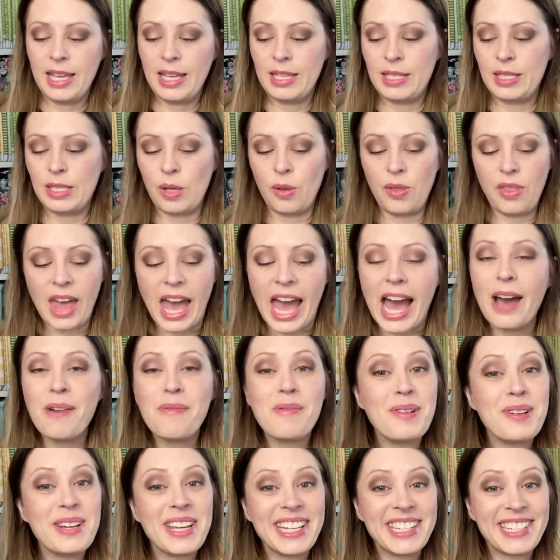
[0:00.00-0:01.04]
So
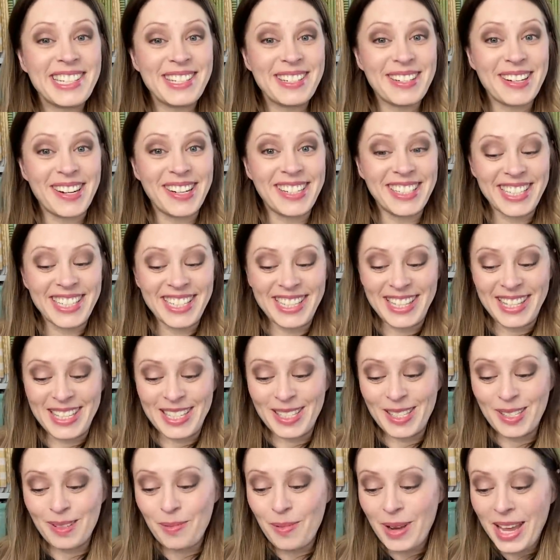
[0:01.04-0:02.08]
that will get started
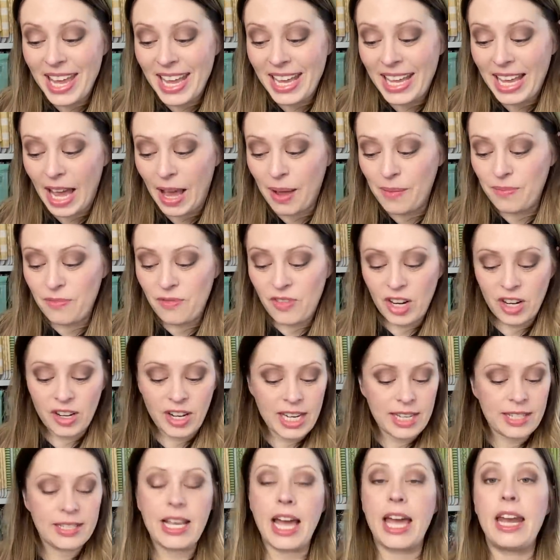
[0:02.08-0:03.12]
this week. I'm very
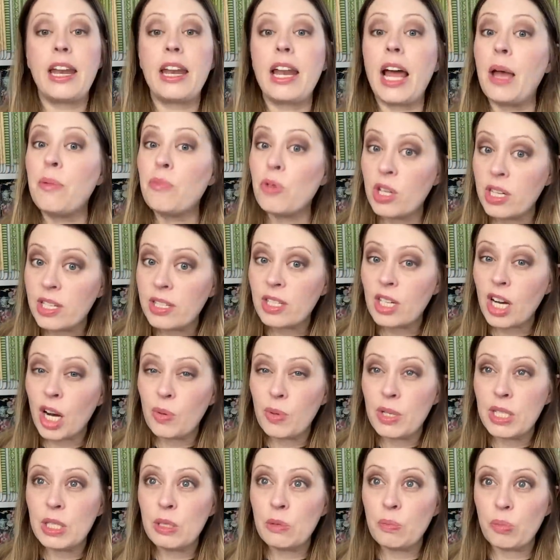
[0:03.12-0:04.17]
excited. I'm going to start
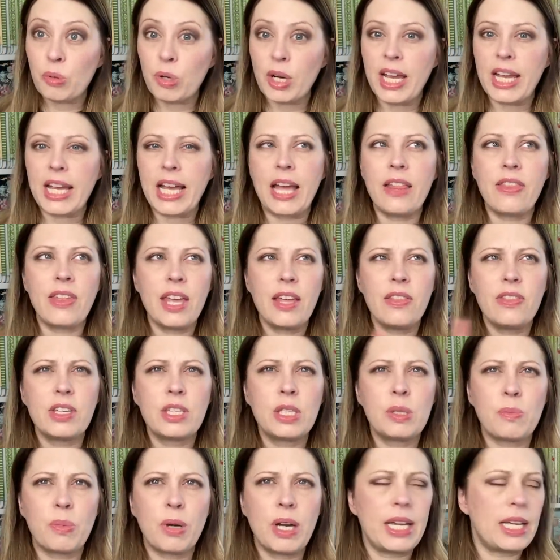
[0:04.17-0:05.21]
with spring. I think the
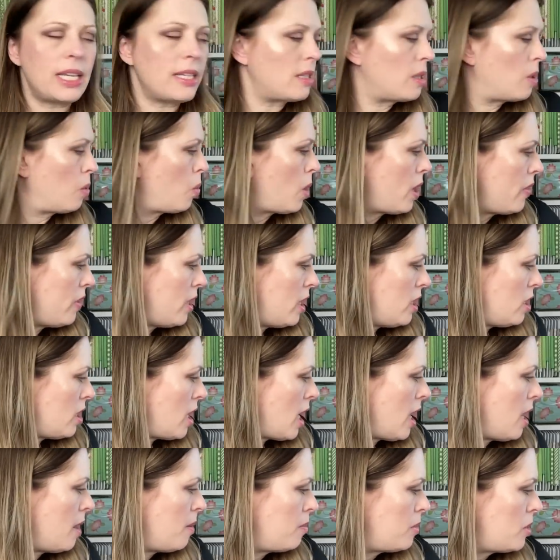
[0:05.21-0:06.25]
spring is the one that
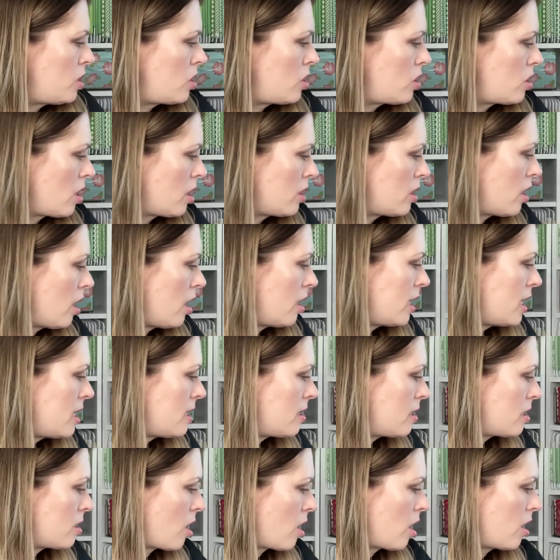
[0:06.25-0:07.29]
um, Chantal
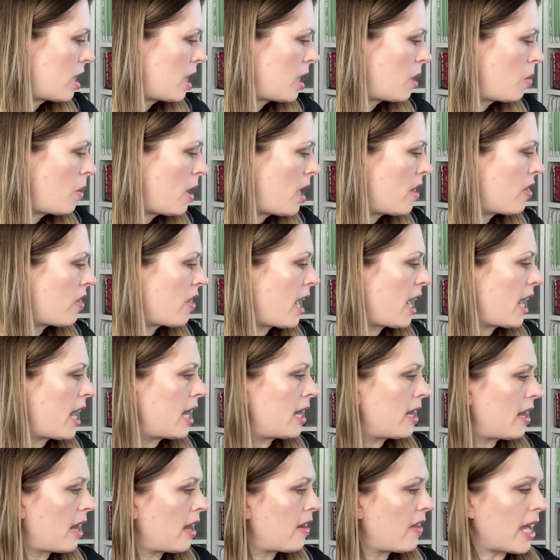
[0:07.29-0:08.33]
is starting with,
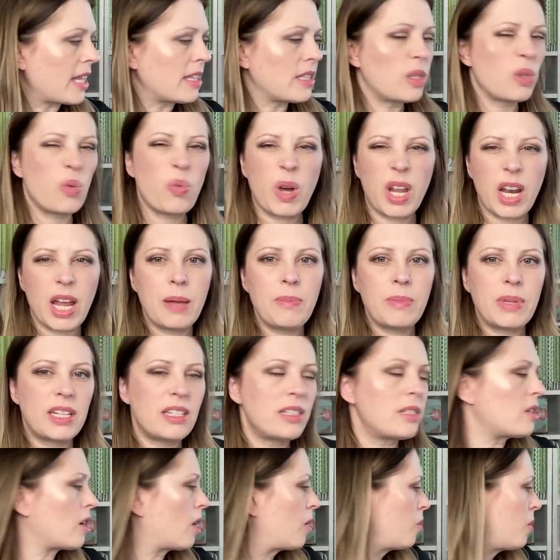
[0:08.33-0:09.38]
and that's the one I'm going to
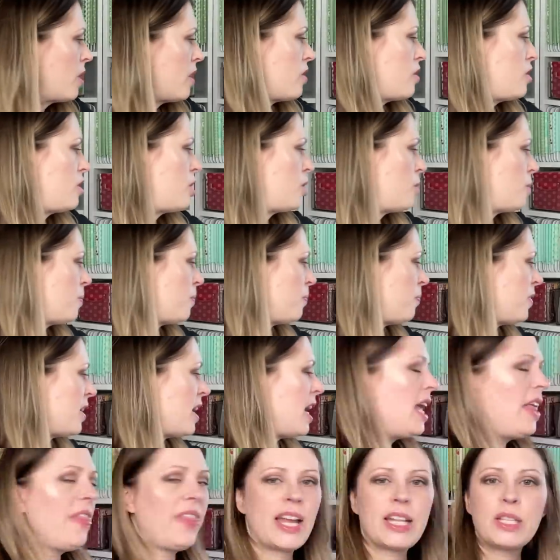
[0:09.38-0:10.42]
start with too
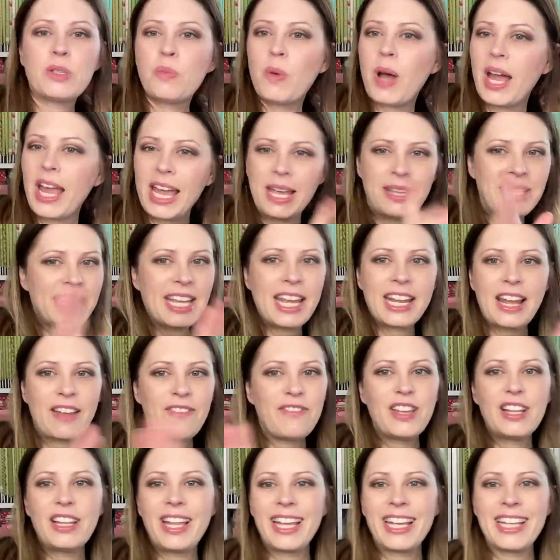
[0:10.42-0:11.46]
that's why I said I
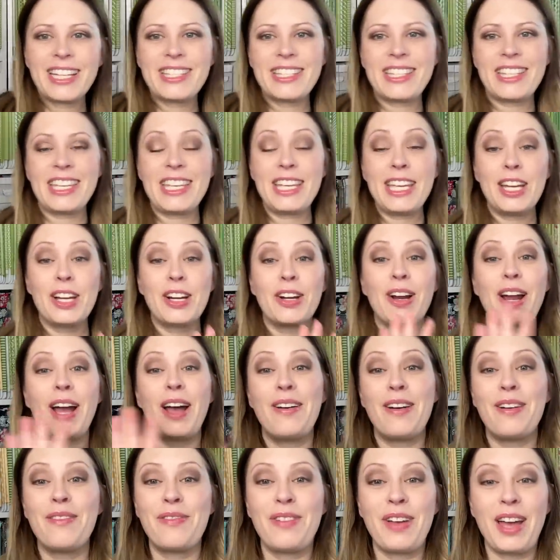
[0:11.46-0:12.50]
feel like it's the year
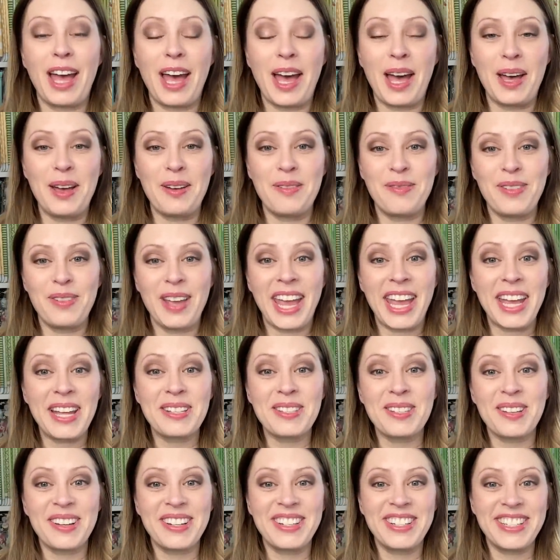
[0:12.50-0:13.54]
of of hands-on